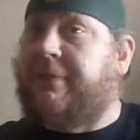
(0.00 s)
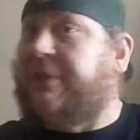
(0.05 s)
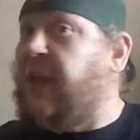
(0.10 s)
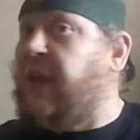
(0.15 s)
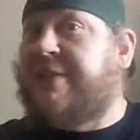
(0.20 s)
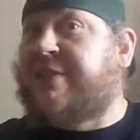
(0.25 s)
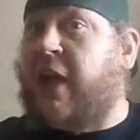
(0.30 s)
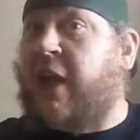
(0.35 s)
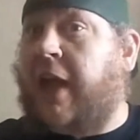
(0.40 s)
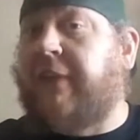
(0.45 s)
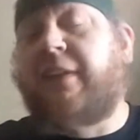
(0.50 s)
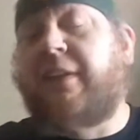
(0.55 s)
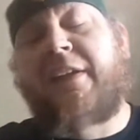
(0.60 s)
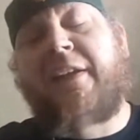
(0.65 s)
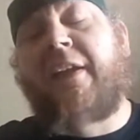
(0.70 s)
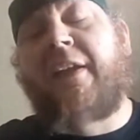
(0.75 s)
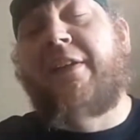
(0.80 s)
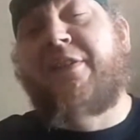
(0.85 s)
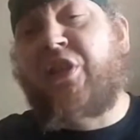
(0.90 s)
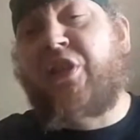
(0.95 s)
It's not.
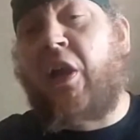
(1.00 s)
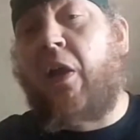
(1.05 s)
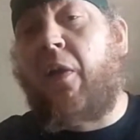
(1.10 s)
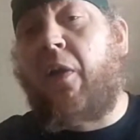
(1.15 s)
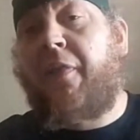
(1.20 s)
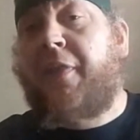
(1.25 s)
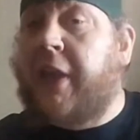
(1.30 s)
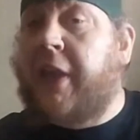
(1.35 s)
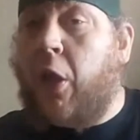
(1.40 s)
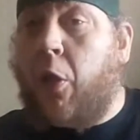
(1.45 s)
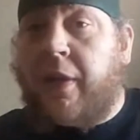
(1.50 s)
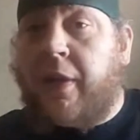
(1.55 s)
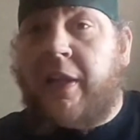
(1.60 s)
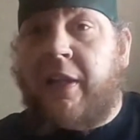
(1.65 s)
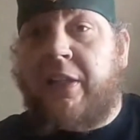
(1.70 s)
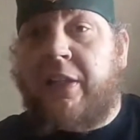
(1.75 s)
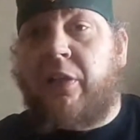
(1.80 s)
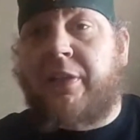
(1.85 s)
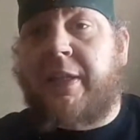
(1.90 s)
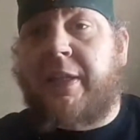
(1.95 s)
So they go in a
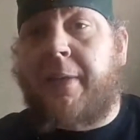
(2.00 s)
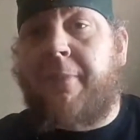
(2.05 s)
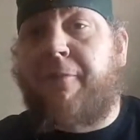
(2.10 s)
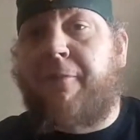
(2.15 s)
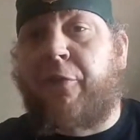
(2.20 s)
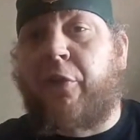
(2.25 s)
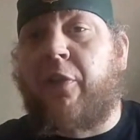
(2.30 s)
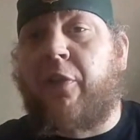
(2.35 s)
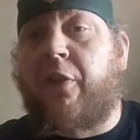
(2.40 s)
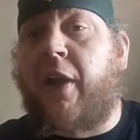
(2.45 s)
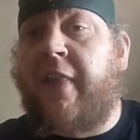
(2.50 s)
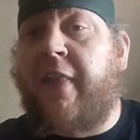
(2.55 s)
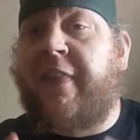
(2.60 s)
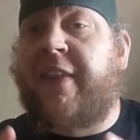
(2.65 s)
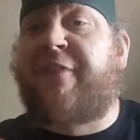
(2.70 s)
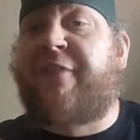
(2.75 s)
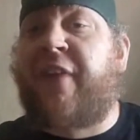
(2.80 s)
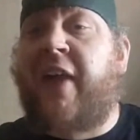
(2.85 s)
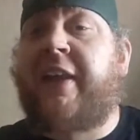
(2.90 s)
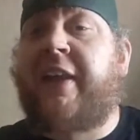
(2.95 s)
little deep further, and
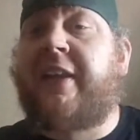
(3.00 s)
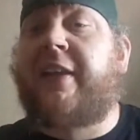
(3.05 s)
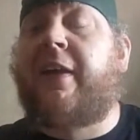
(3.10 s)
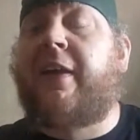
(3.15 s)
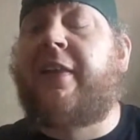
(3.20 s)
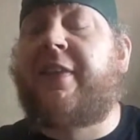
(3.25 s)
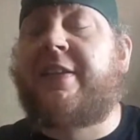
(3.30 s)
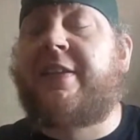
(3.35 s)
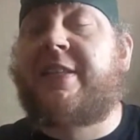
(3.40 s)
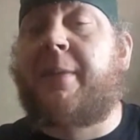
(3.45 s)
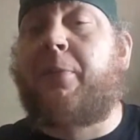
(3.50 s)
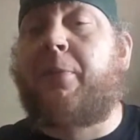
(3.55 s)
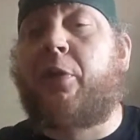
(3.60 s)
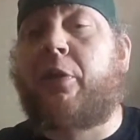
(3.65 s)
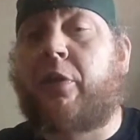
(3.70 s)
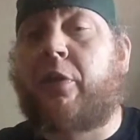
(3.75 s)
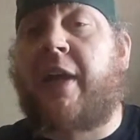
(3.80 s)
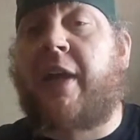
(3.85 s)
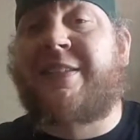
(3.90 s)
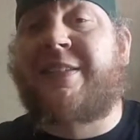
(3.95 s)
they stumble
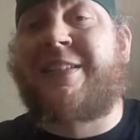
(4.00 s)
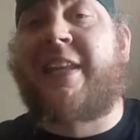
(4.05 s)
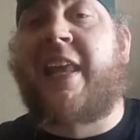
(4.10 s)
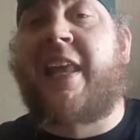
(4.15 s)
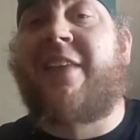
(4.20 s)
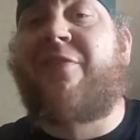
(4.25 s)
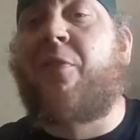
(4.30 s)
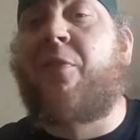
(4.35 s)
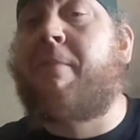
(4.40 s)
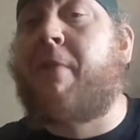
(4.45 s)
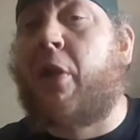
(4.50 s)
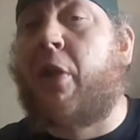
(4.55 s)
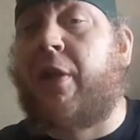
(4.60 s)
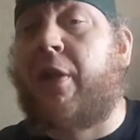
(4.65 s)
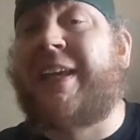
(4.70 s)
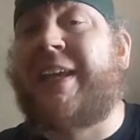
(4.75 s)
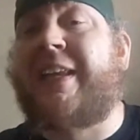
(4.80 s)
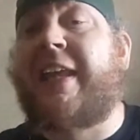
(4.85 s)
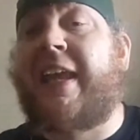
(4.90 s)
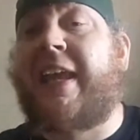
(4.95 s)
across a Native
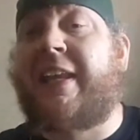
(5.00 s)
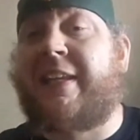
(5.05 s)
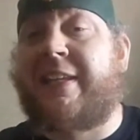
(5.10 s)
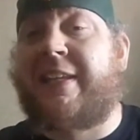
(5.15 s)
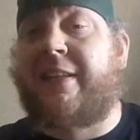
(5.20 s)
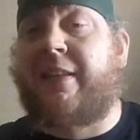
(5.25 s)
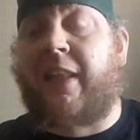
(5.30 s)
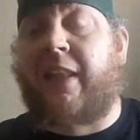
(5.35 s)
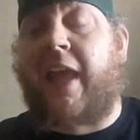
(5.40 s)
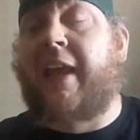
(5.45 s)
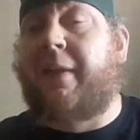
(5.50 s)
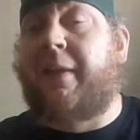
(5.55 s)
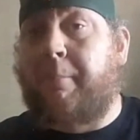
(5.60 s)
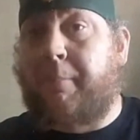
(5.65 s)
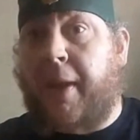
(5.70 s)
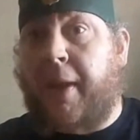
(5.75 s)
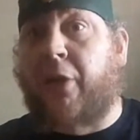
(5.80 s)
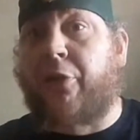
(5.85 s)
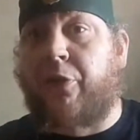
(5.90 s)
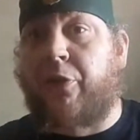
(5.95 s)
American in like
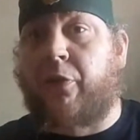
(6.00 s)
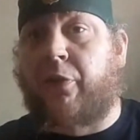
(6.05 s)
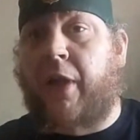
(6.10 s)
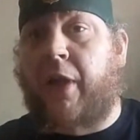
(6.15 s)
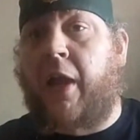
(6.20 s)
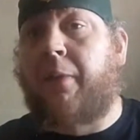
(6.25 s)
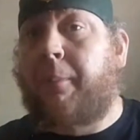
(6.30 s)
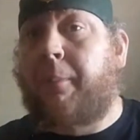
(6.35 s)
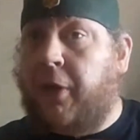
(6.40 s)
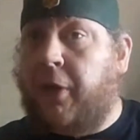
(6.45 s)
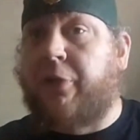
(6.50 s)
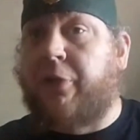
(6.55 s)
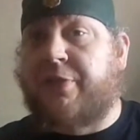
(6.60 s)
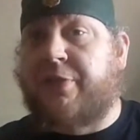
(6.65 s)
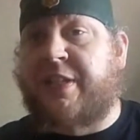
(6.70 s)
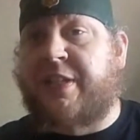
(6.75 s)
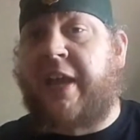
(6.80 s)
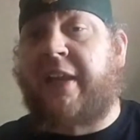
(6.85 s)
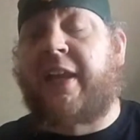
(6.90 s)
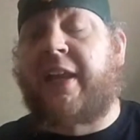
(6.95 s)
burial
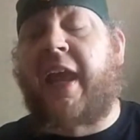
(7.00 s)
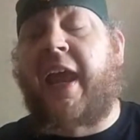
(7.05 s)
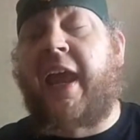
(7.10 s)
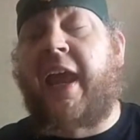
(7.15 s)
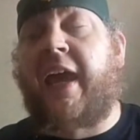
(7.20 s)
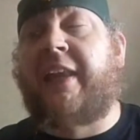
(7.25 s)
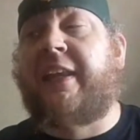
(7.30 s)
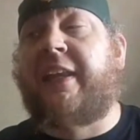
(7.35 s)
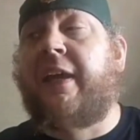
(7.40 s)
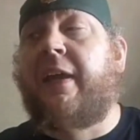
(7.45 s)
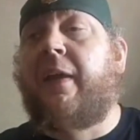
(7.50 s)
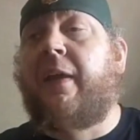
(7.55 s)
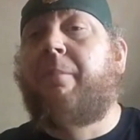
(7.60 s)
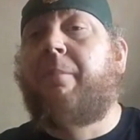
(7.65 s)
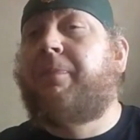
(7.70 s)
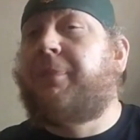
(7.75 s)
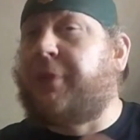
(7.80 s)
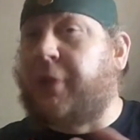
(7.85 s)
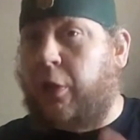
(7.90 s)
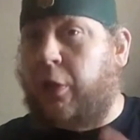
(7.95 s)
site, and
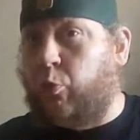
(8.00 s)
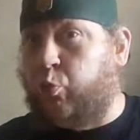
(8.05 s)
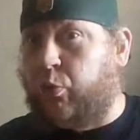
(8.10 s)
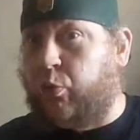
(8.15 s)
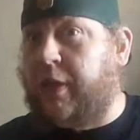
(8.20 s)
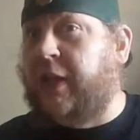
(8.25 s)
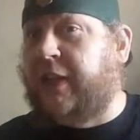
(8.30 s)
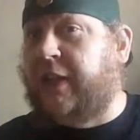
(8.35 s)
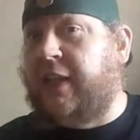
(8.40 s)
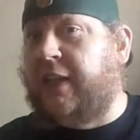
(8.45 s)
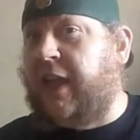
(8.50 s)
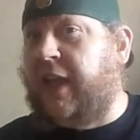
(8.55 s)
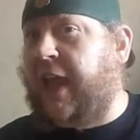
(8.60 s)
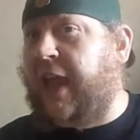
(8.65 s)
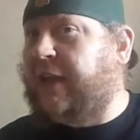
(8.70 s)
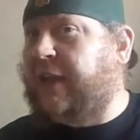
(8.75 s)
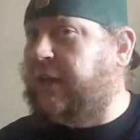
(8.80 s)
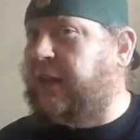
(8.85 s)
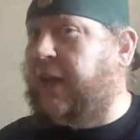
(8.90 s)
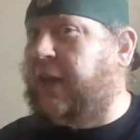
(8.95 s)
they're really
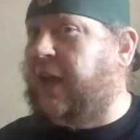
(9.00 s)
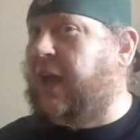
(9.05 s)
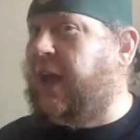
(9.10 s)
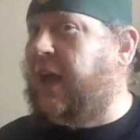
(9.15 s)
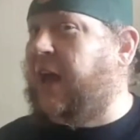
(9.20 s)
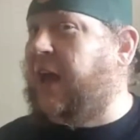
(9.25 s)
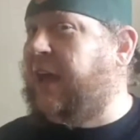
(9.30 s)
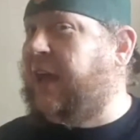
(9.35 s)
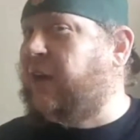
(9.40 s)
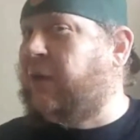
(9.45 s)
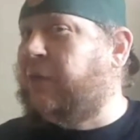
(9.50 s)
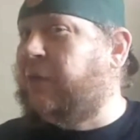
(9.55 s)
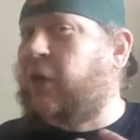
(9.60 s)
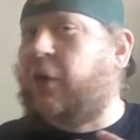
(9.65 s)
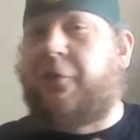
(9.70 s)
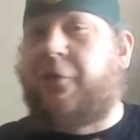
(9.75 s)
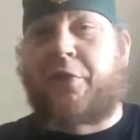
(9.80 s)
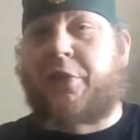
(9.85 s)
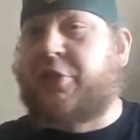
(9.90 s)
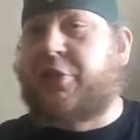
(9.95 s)
like, "I don't
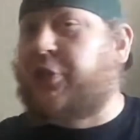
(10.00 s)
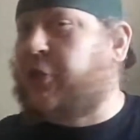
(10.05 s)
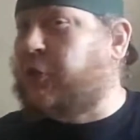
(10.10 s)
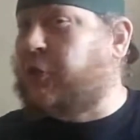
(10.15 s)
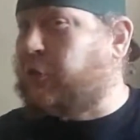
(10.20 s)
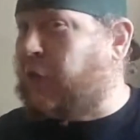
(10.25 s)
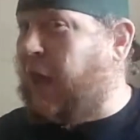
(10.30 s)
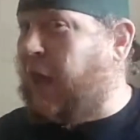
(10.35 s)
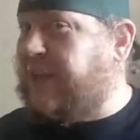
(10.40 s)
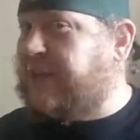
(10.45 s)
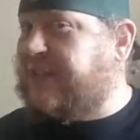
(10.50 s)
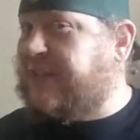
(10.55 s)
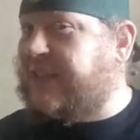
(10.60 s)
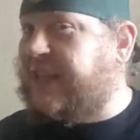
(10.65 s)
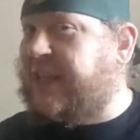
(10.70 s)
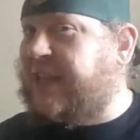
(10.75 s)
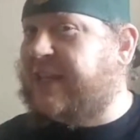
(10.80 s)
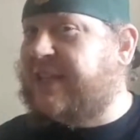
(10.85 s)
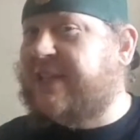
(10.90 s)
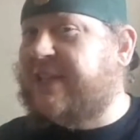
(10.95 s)
know if we should cross
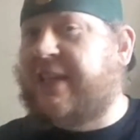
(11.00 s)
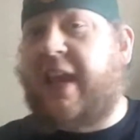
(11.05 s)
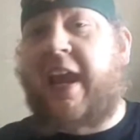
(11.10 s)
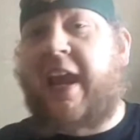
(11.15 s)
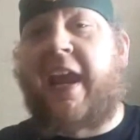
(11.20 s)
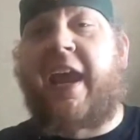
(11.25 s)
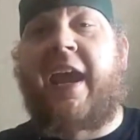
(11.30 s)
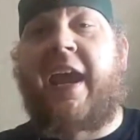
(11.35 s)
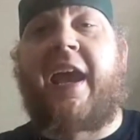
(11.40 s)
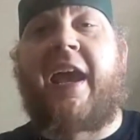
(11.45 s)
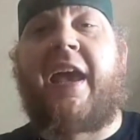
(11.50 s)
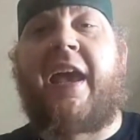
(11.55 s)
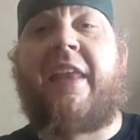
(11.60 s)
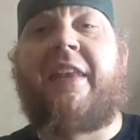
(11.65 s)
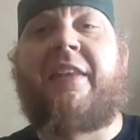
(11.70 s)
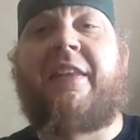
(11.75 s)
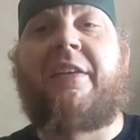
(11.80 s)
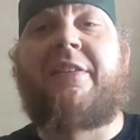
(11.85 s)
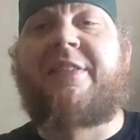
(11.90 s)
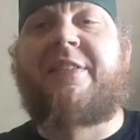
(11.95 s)
this."
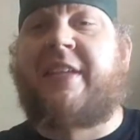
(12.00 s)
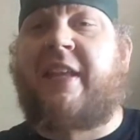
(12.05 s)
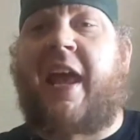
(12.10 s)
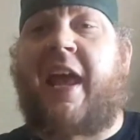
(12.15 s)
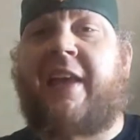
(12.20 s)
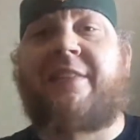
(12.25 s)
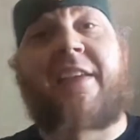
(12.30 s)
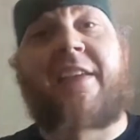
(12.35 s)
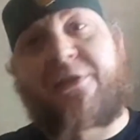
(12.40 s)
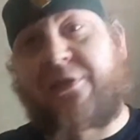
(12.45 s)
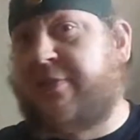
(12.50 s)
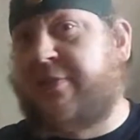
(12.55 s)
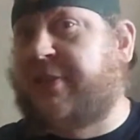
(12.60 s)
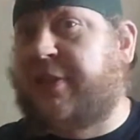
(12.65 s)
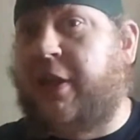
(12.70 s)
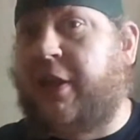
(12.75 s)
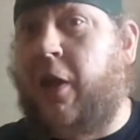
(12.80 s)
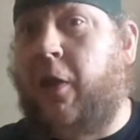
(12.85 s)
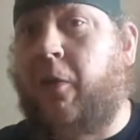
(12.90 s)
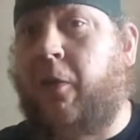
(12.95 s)
And Sid Haig's like, "Just
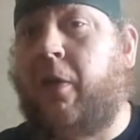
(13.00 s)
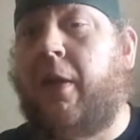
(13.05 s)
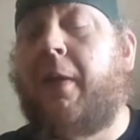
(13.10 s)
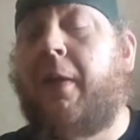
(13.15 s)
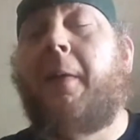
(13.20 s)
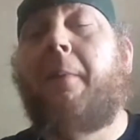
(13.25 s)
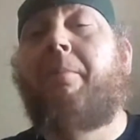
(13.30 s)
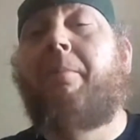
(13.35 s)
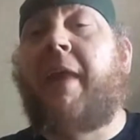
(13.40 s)
go."